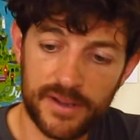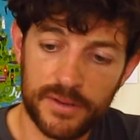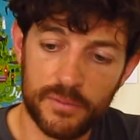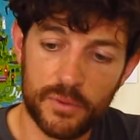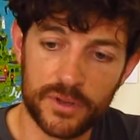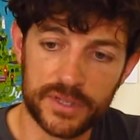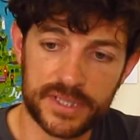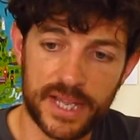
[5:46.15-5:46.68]

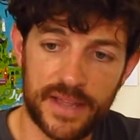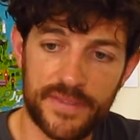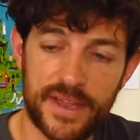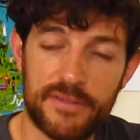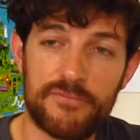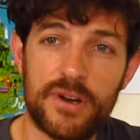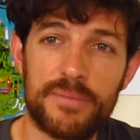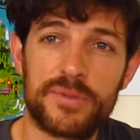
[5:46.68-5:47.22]
once that
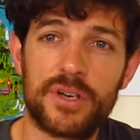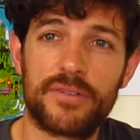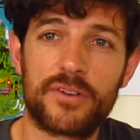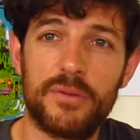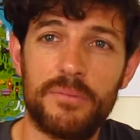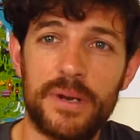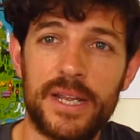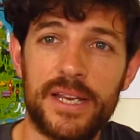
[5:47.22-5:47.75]
then ripped off
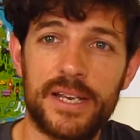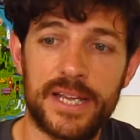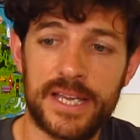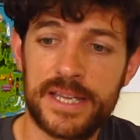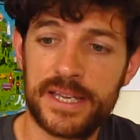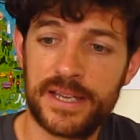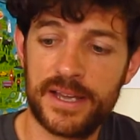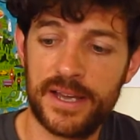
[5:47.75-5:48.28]

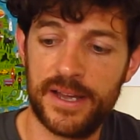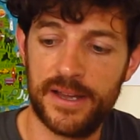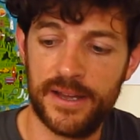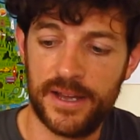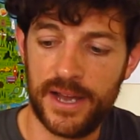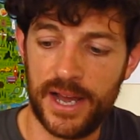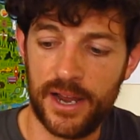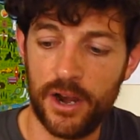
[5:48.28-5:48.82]
completely,
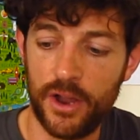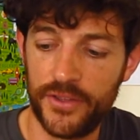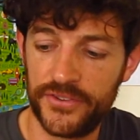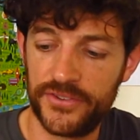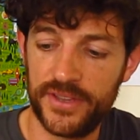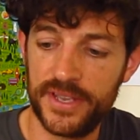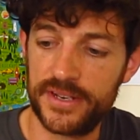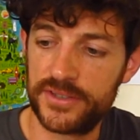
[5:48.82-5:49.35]
I
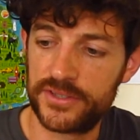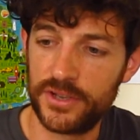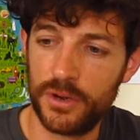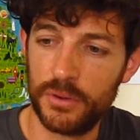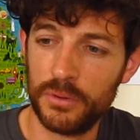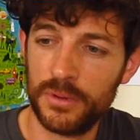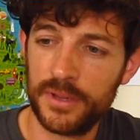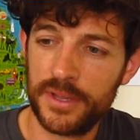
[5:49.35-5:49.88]
lost the inner
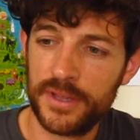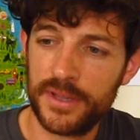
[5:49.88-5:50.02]
sole.